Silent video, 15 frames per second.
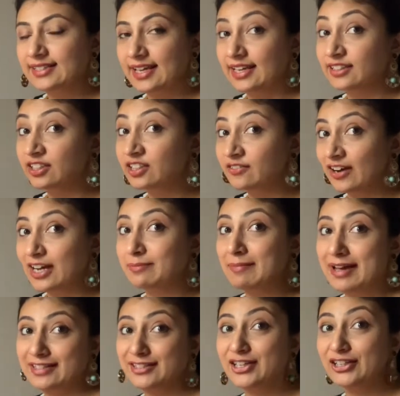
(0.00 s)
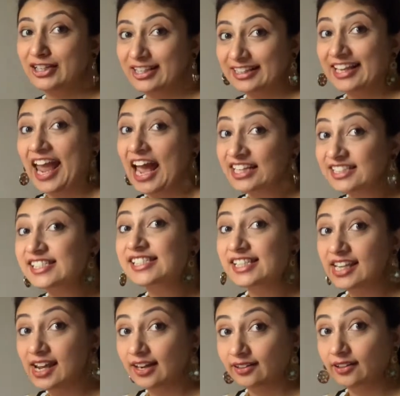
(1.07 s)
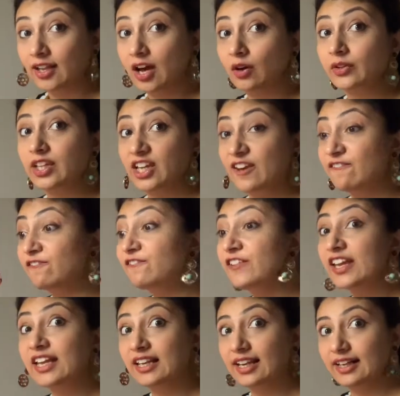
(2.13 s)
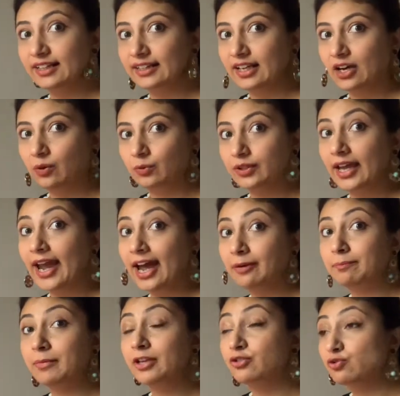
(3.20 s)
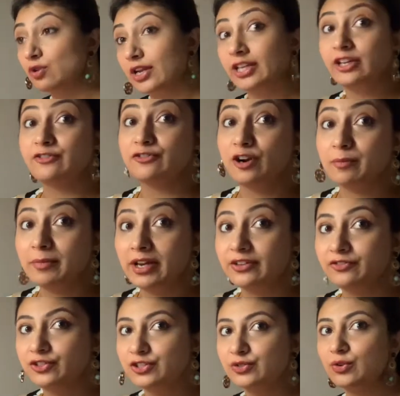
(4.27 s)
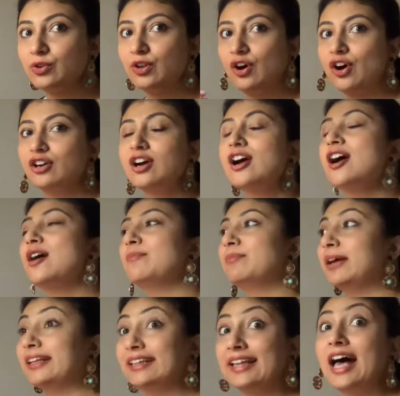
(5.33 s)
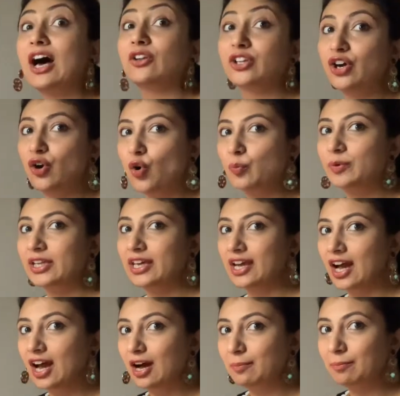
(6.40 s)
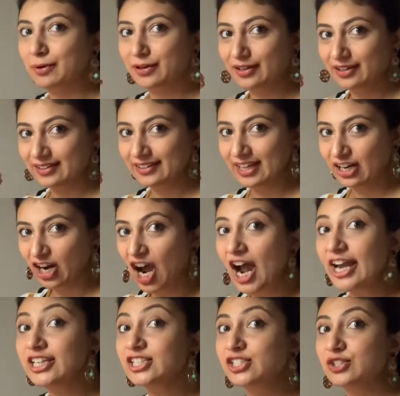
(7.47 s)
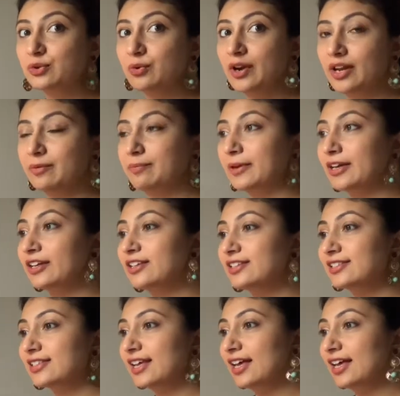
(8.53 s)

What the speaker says: and the divine masculine can see it now. They can feel it now. They had been running from it for so long, but now they're opening up their eyes to it, because